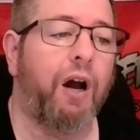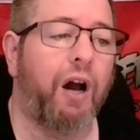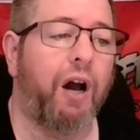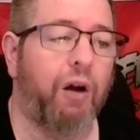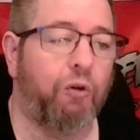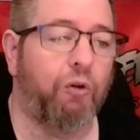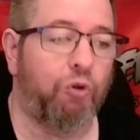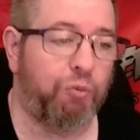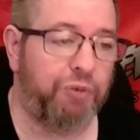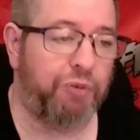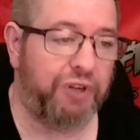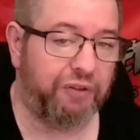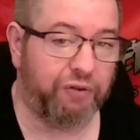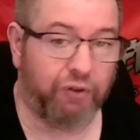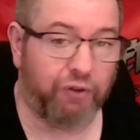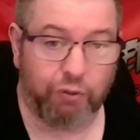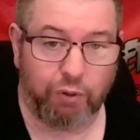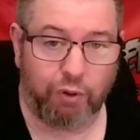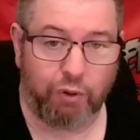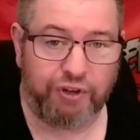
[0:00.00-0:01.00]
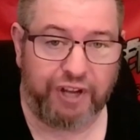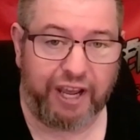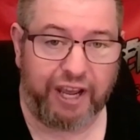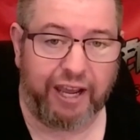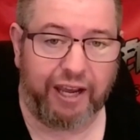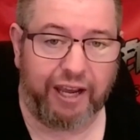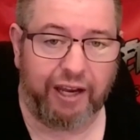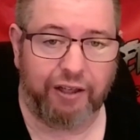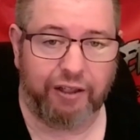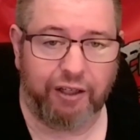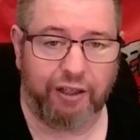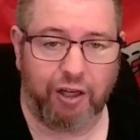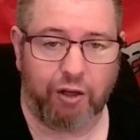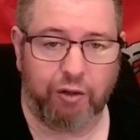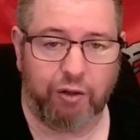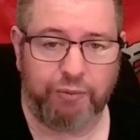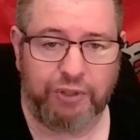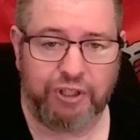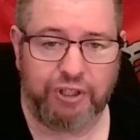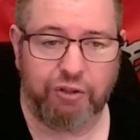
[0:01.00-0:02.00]
will be for Rodan, and
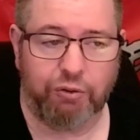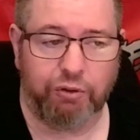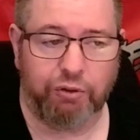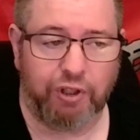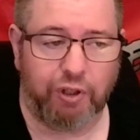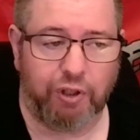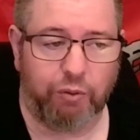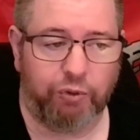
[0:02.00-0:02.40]
I'll be doing